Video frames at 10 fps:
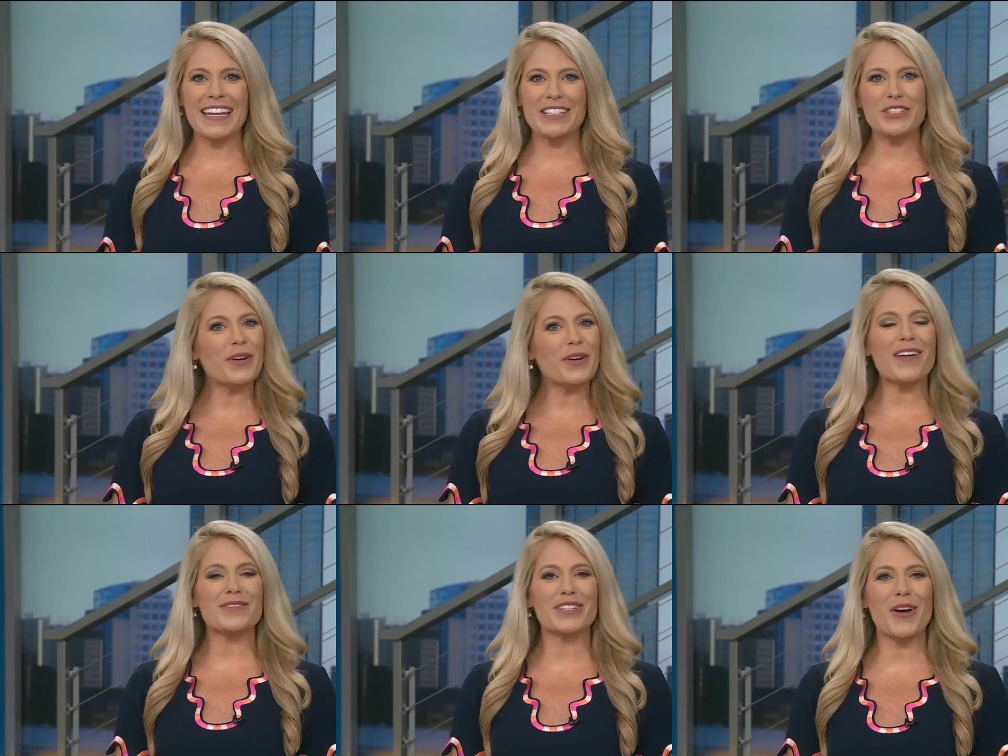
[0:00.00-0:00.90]
And you don't
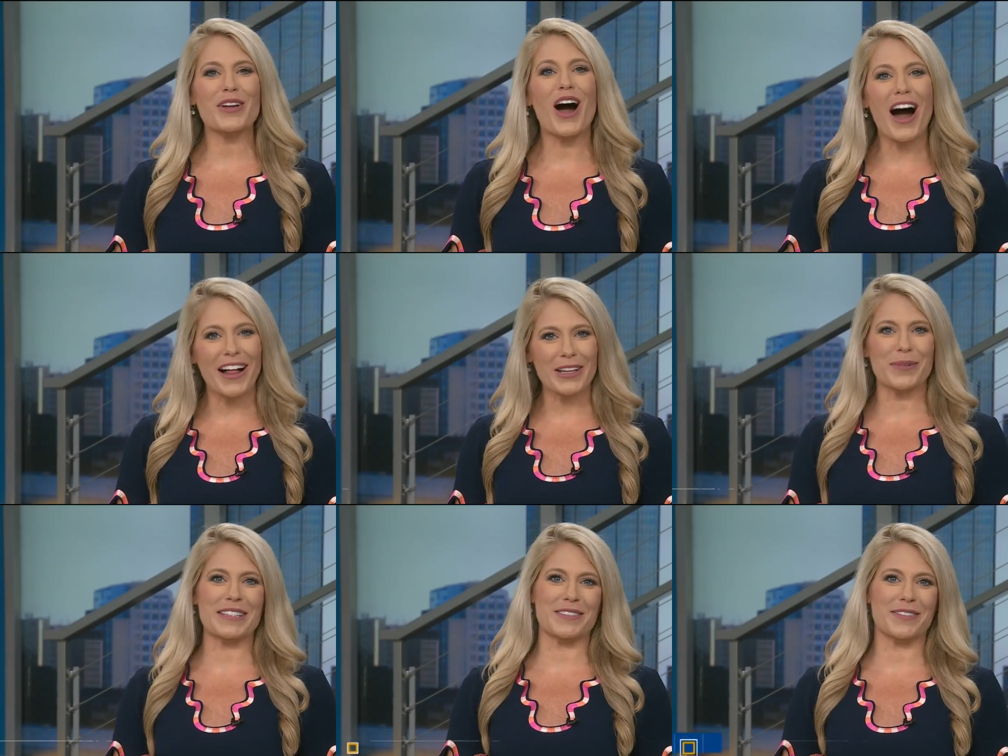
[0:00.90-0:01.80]
have to go to
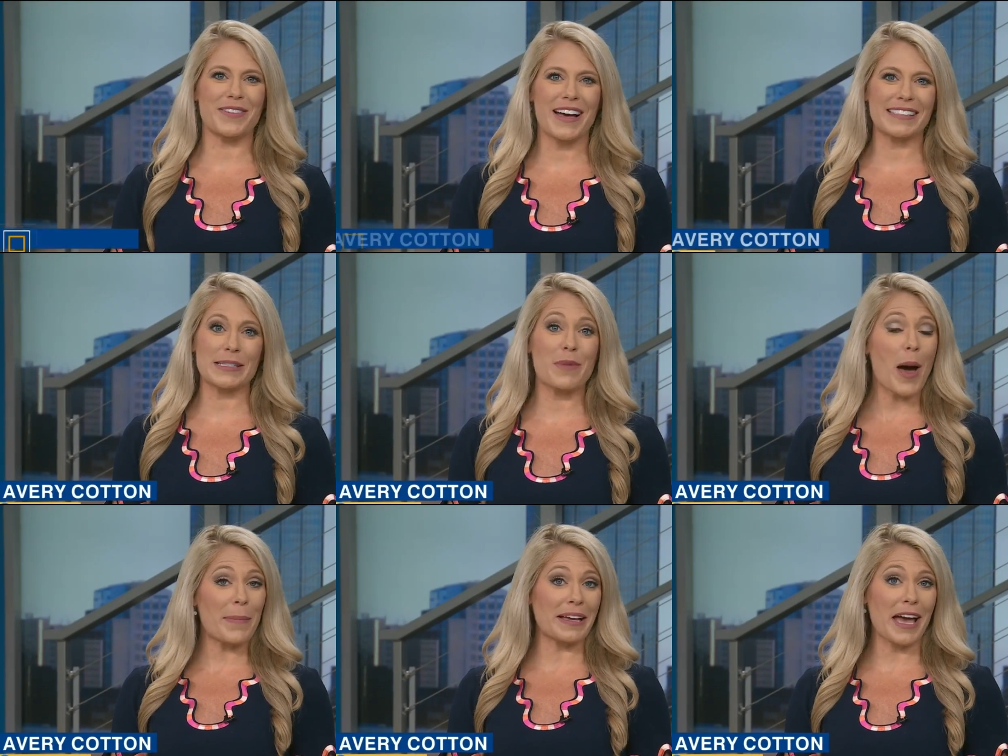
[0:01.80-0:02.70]
Hollywood to find
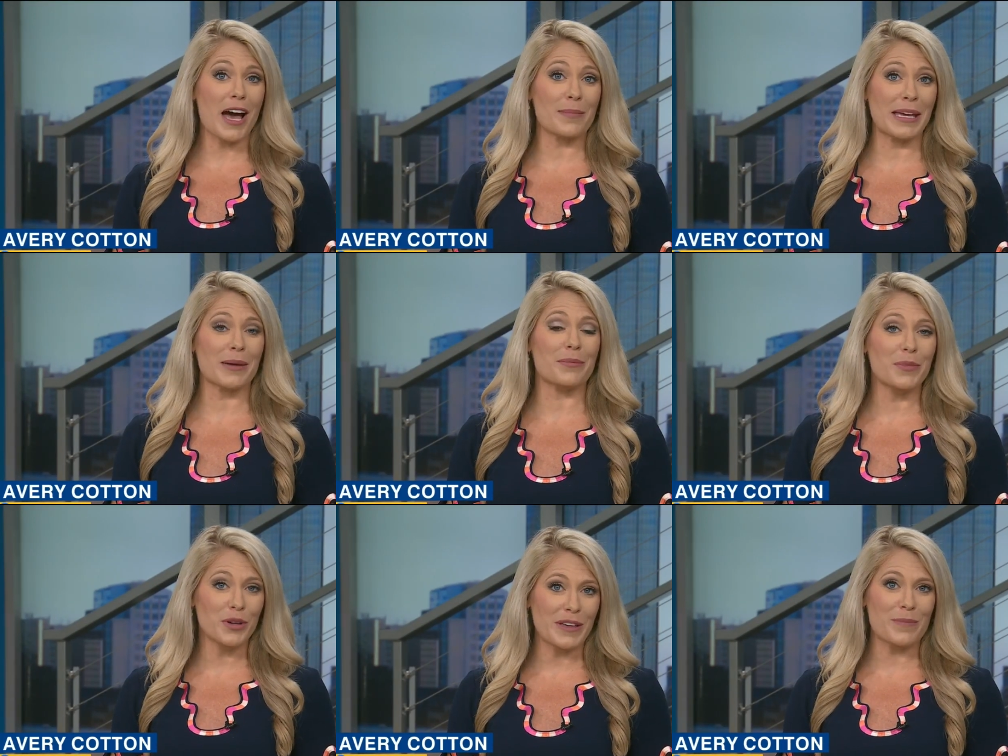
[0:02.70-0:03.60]
some up-and-coming
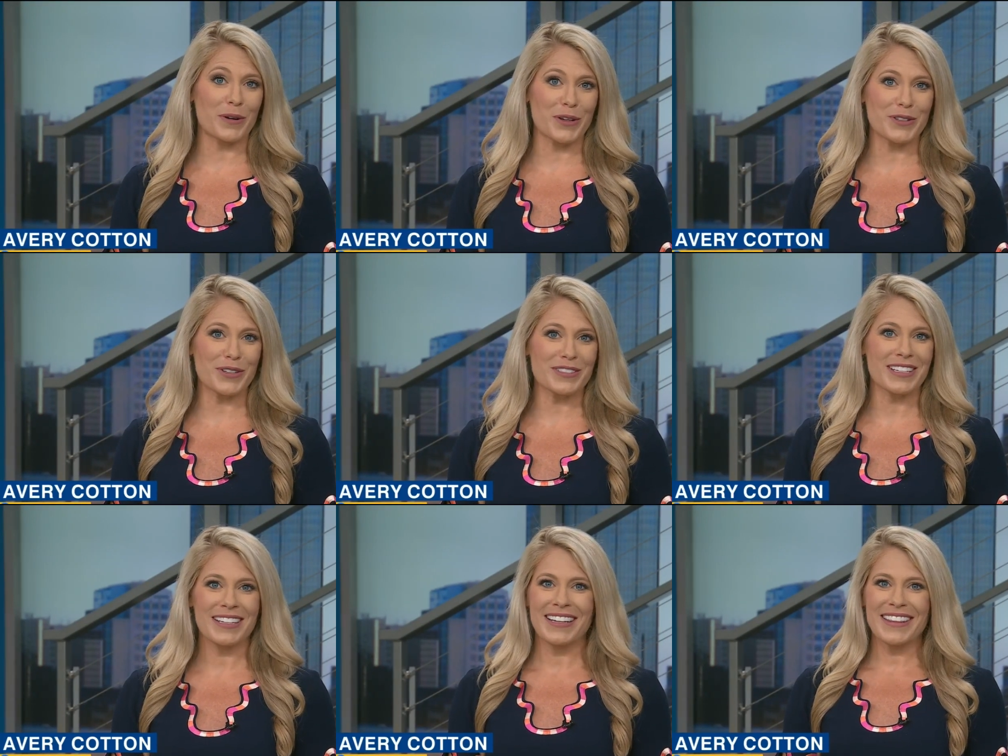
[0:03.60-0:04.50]
movie
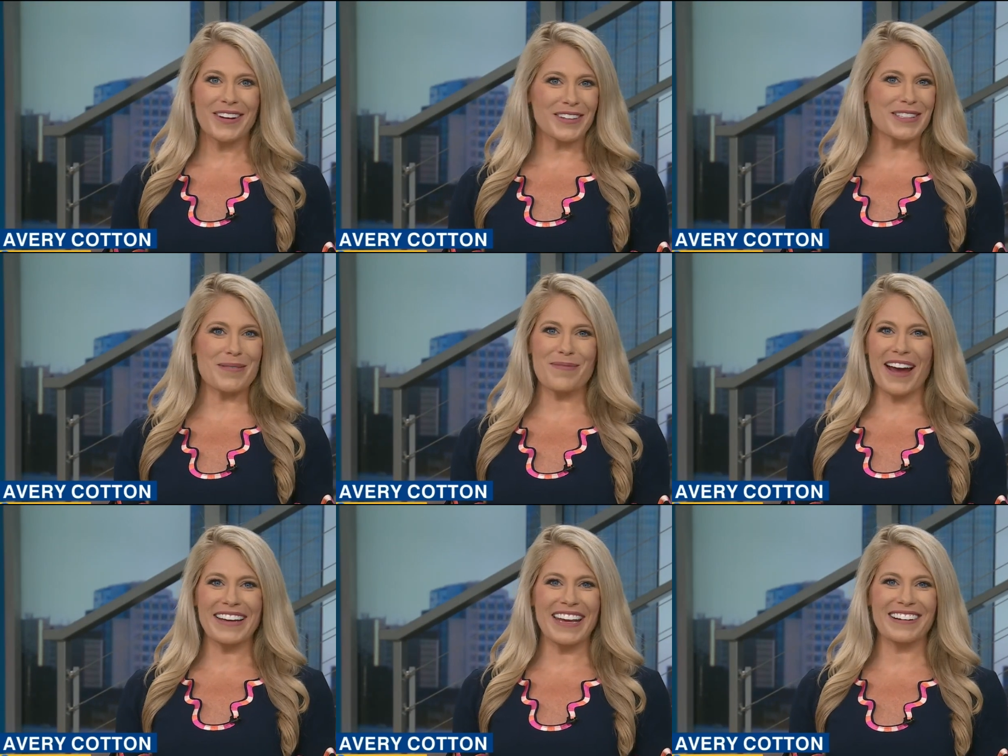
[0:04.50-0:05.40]
producers. There are
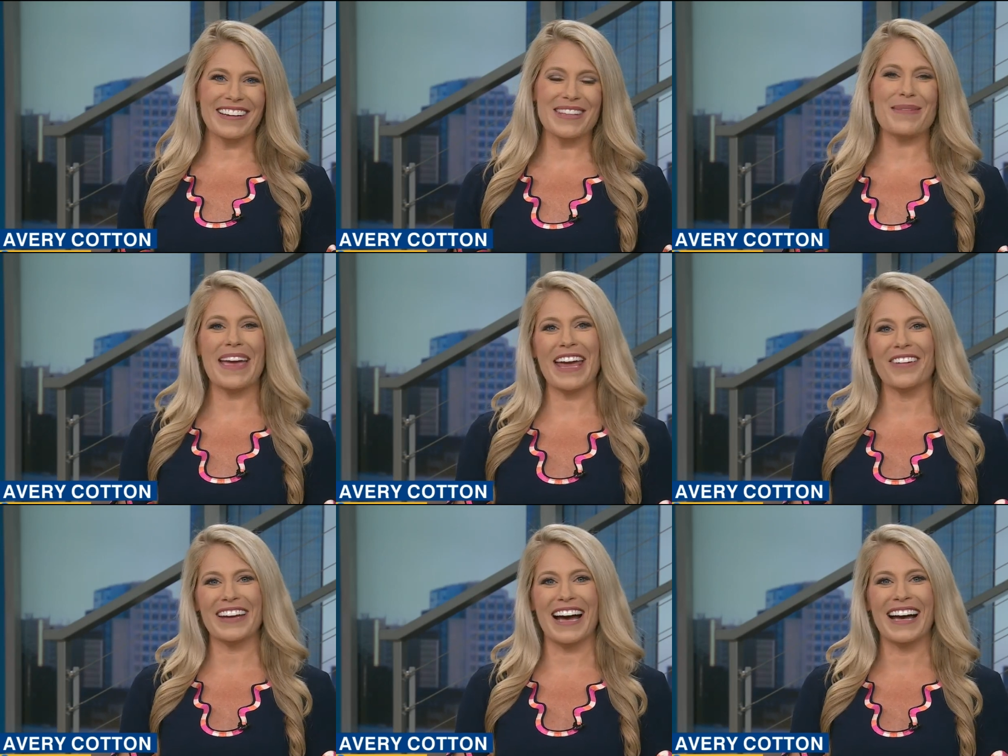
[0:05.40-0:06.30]
some right here in the Bay
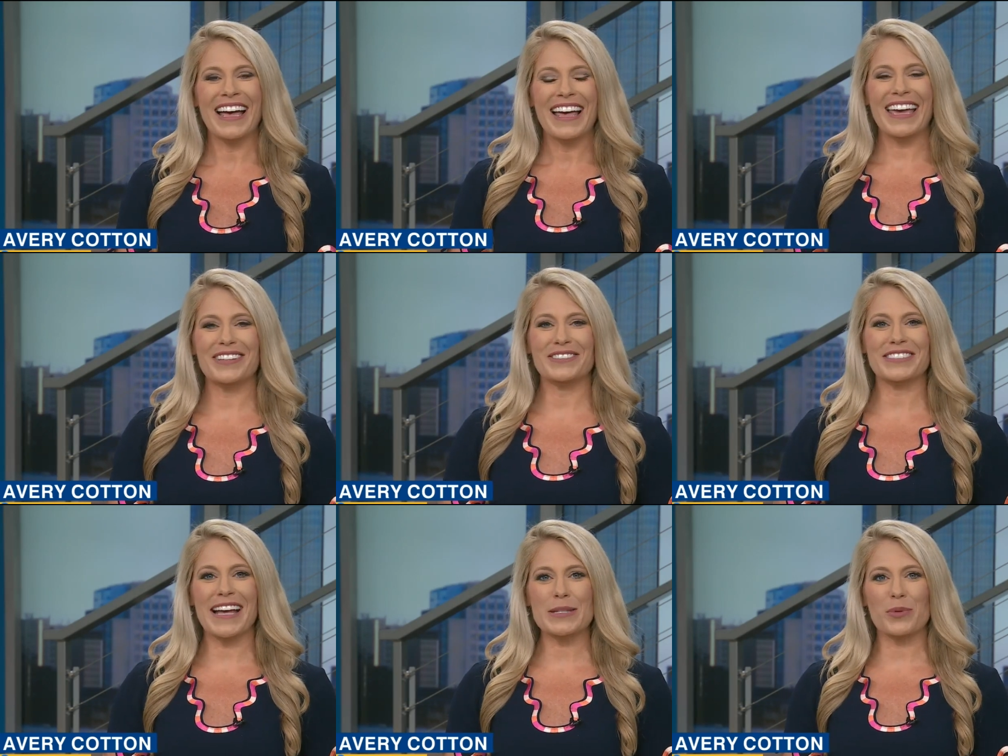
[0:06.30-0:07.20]
Area. 8 on your side's